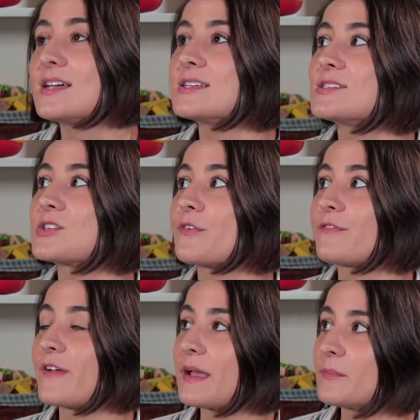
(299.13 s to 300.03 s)
So
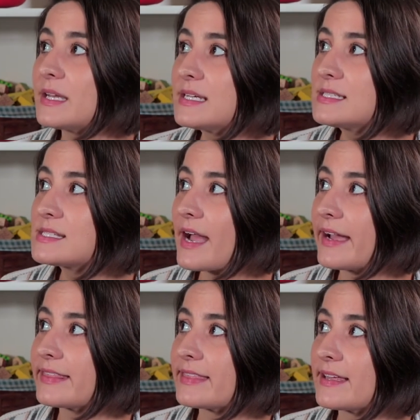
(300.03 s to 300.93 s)
families,
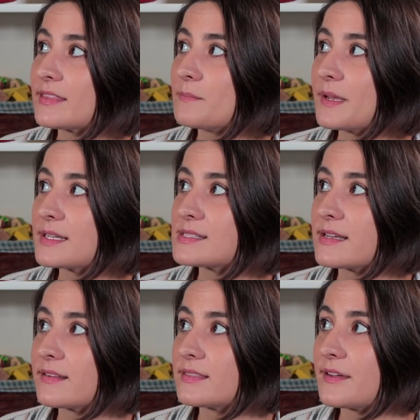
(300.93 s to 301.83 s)
I think the biggest
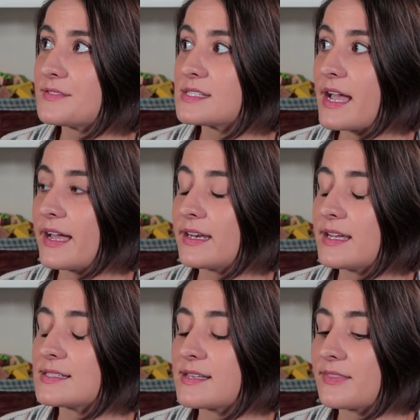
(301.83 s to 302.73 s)
thing that they've
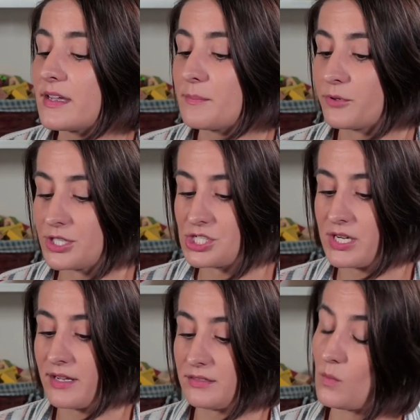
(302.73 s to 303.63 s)
said is that they
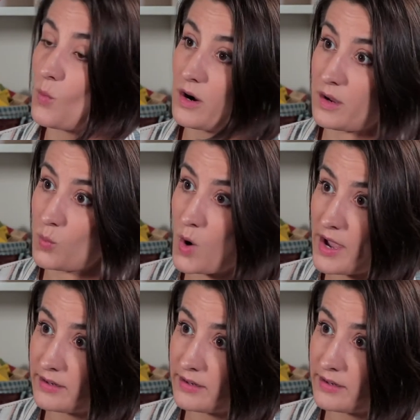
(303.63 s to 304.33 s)
appreciate the one-on-one.